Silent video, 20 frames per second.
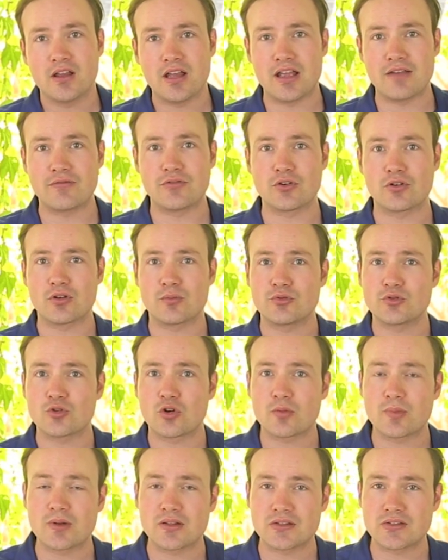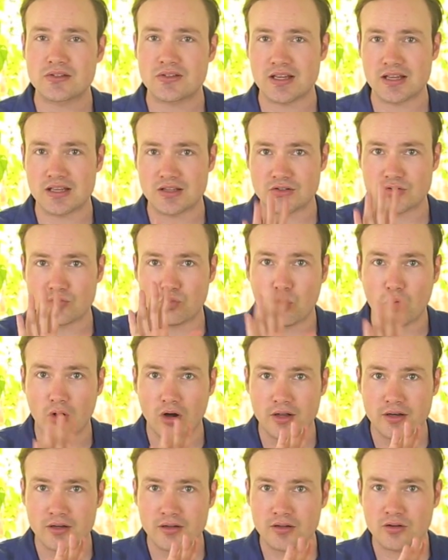If your absorbance is
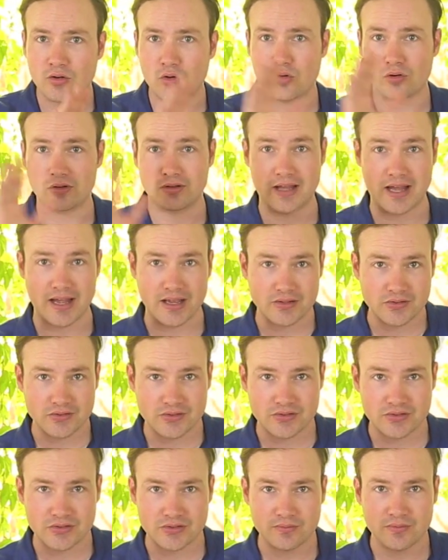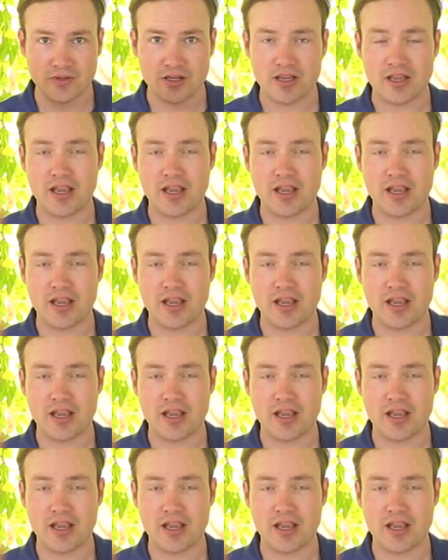one or less,